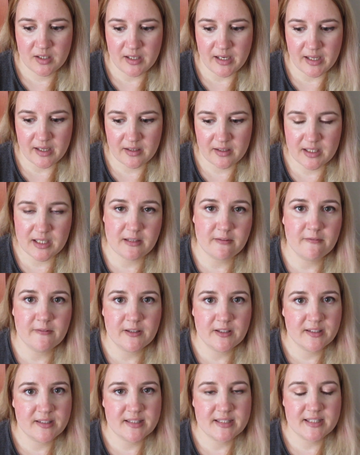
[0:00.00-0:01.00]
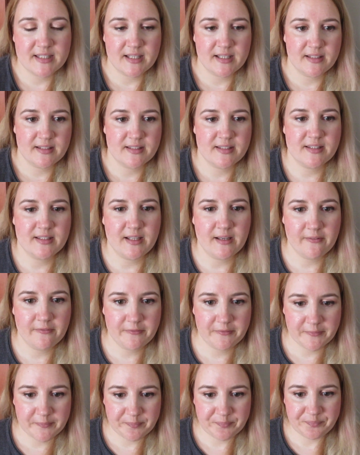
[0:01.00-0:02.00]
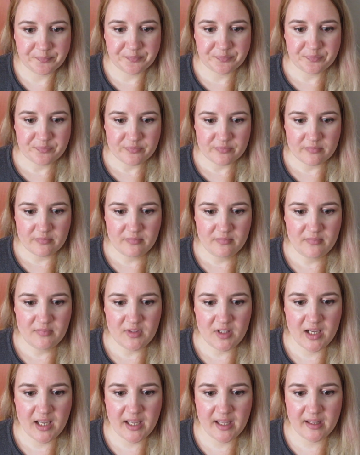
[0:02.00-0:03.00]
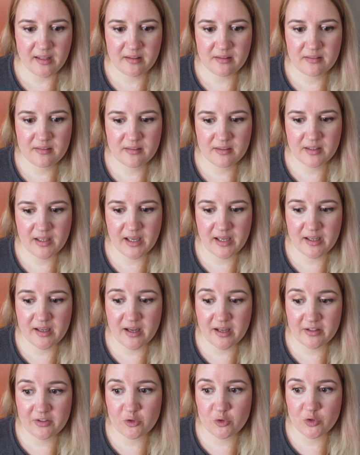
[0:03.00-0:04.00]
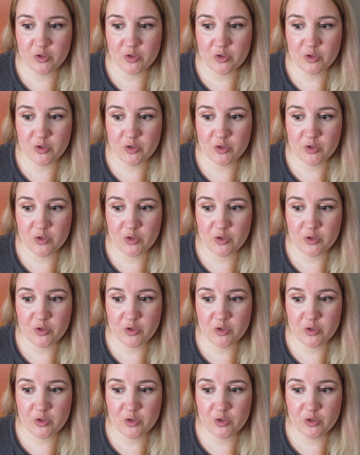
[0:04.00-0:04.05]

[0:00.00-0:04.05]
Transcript: like events and stuff, and I got